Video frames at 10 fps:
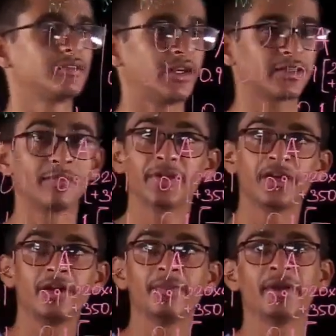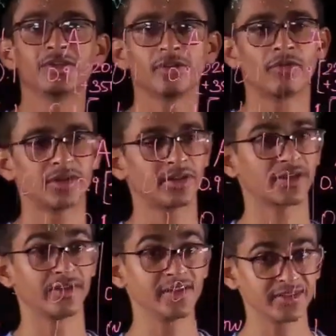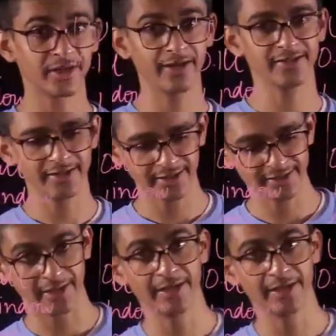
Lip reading: That completely depends on what the condition it is. It is a